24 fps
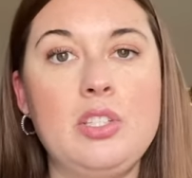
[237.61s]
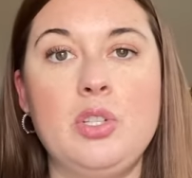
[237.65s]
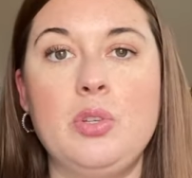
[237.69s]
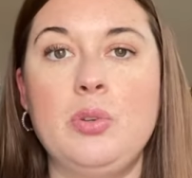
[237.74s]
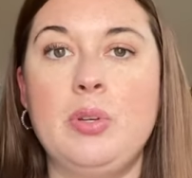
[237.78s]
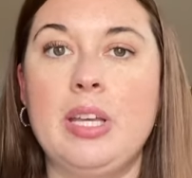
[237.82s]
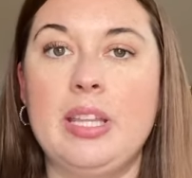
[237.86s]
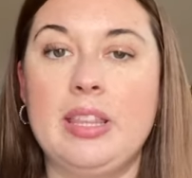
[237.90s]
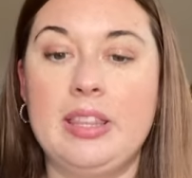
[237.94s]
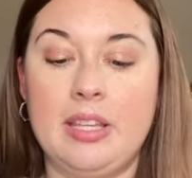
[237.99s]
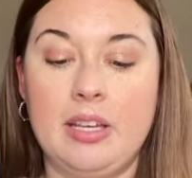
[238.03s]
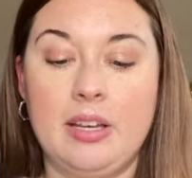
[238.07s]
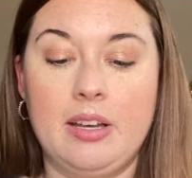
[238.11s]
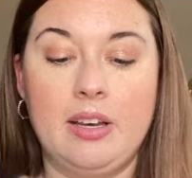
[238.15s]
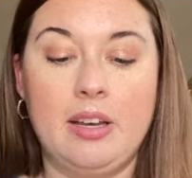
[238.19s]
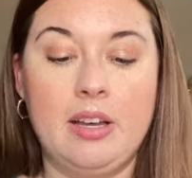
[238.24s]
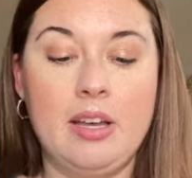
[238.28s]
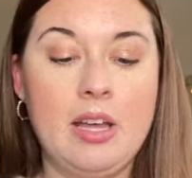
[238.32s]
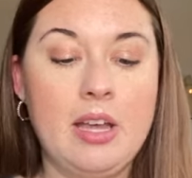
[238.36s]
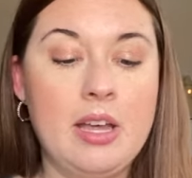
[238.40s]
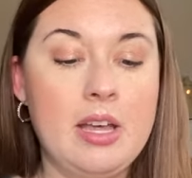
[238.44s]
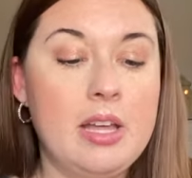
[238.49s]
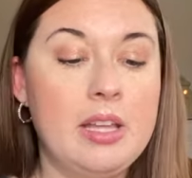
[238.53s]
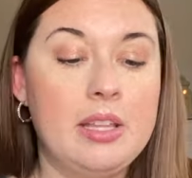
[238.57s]
You get the
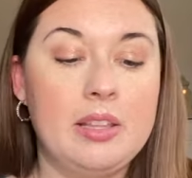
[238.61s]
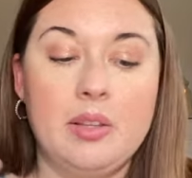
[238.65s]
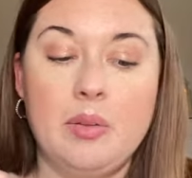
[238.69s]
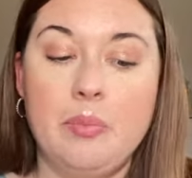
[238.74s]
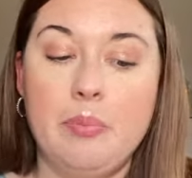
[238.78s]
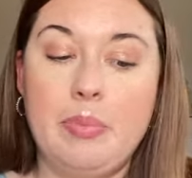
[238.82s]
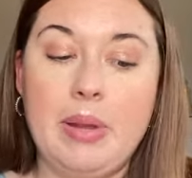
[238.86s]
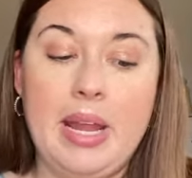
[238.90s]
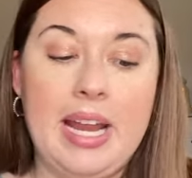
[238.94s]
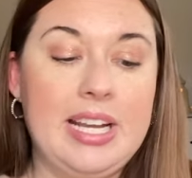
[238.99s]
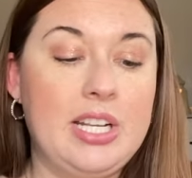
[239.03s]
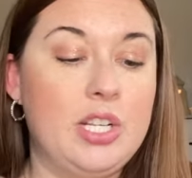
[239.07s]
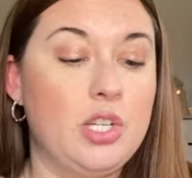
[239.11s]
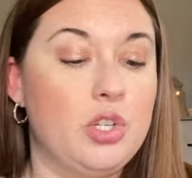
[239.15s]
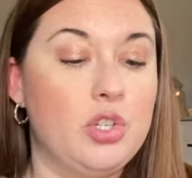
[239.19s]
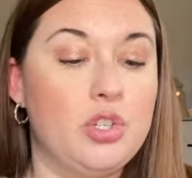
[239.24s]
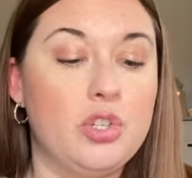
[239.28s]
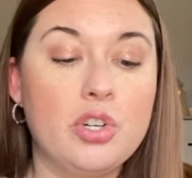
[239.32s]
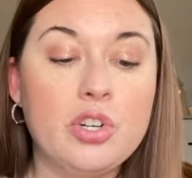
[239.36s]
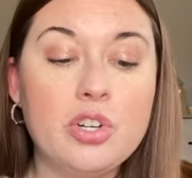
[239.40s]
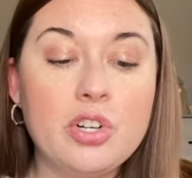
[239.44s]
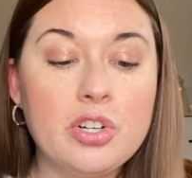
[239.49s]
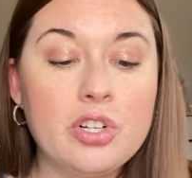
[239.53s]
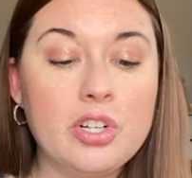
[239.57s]
baked
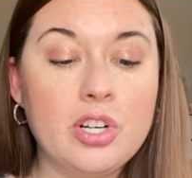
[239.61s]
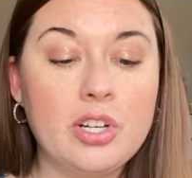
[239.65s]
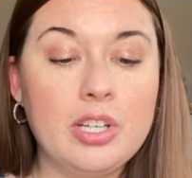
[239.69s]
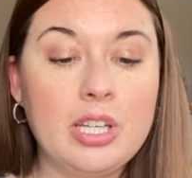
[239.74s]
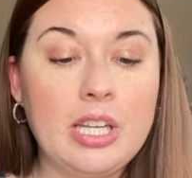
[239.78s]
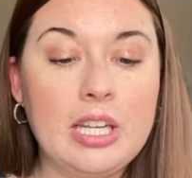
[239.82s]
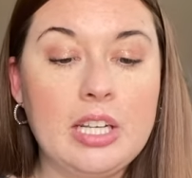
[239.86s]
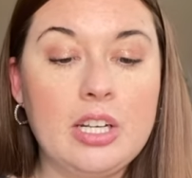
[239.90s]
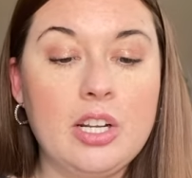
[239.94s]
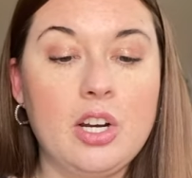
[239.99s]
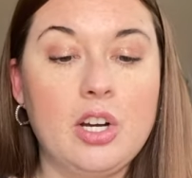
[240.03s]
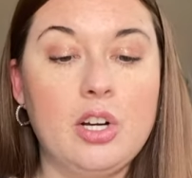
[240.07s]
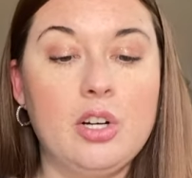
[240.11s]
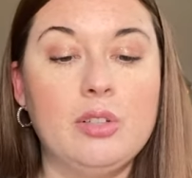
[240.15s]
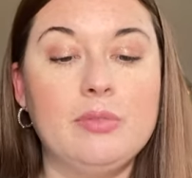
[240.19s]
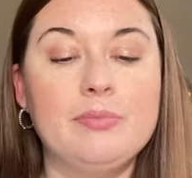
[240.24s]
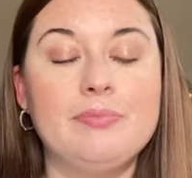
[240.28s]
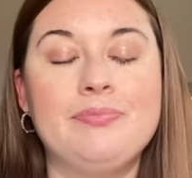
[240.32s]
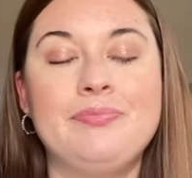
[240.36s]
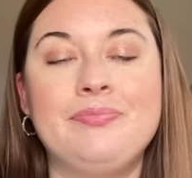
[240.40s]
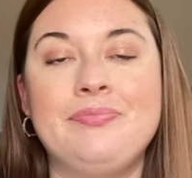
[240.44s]
sugar cookie note.